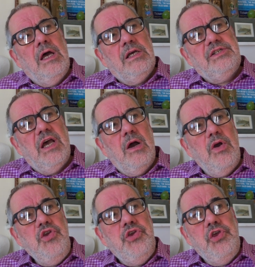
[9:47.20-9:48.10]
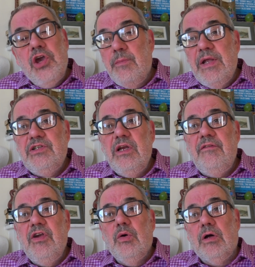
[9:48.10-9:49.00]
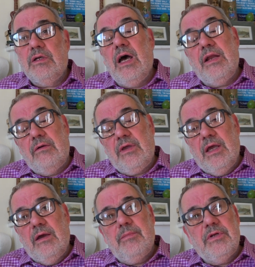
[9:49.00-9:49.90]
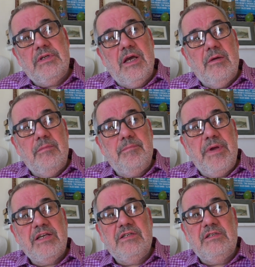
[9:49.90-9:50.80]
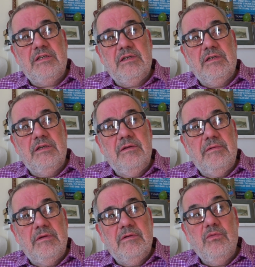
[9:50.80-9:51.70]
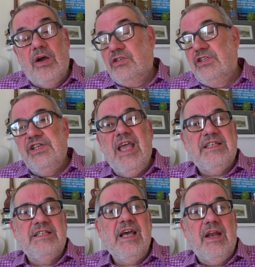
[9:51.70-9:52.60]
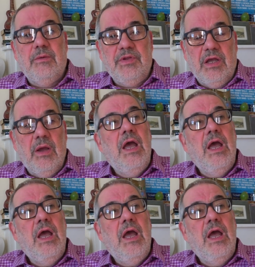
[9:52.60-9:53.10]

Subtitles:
So you can mention it if you want, I don't care, but best, well, it's entirely up to you.